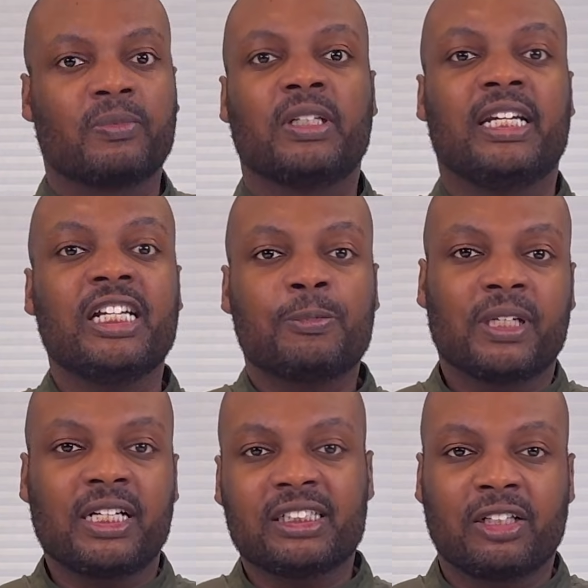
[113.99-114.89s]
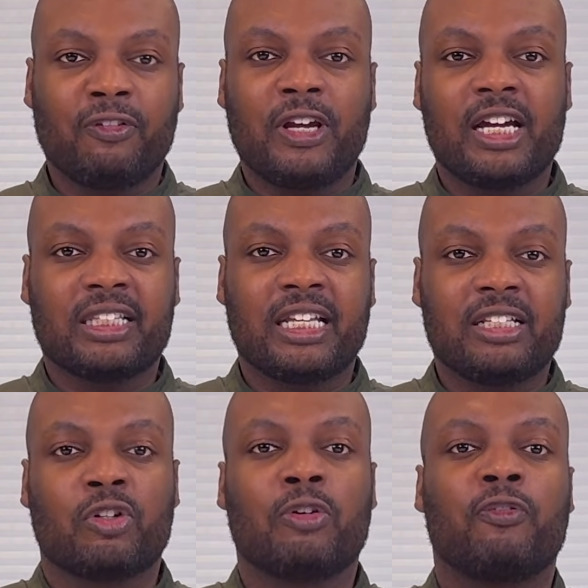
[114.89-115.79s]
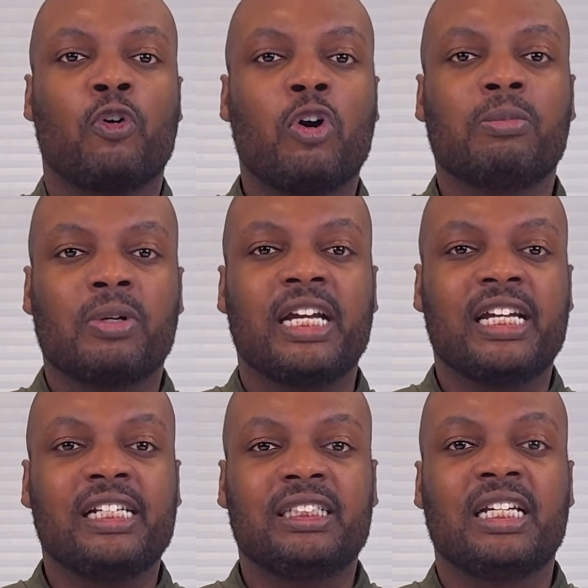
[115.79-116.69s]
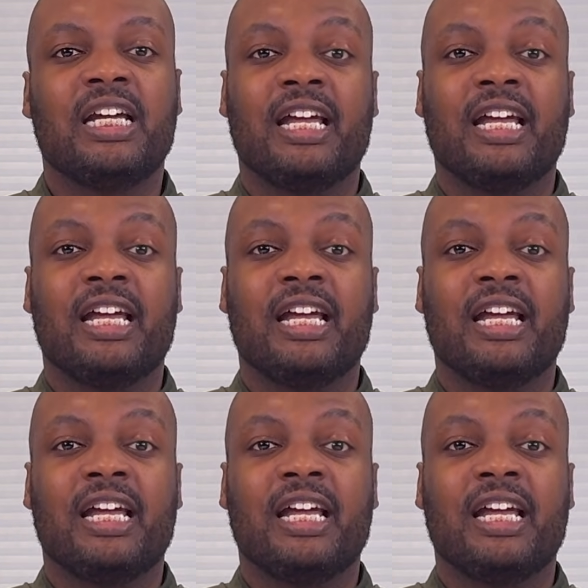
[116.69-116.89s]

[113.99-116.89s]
And that's because of the fact that your farm raised